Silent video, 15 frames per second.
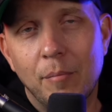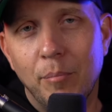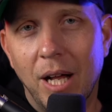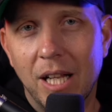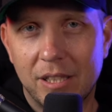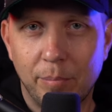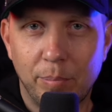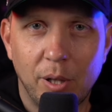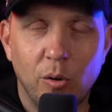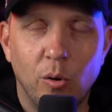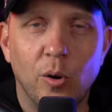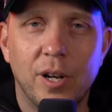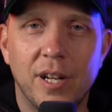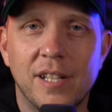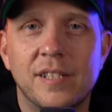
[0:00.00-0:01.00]
multiple
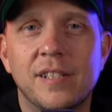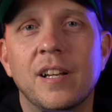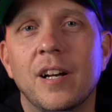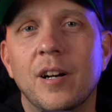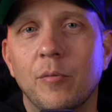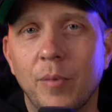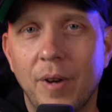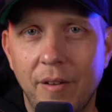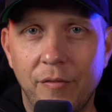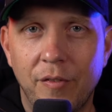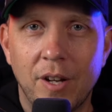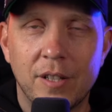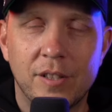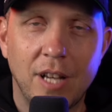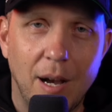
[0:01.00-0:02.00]
orders with
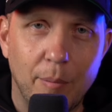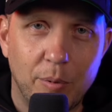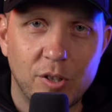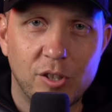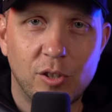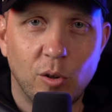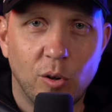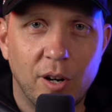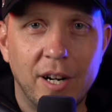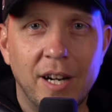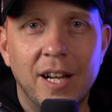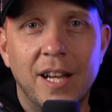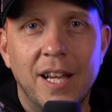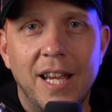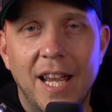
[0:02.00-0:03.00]
Topperzstore
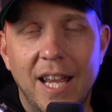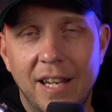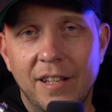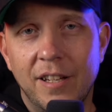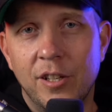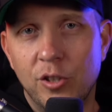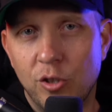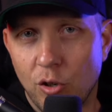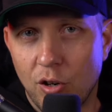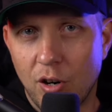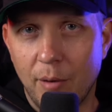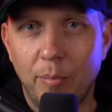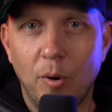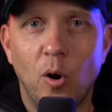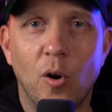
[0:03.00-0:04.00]
in
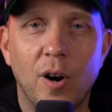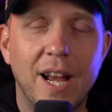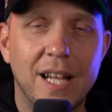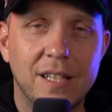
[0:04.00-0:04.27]
Europe or at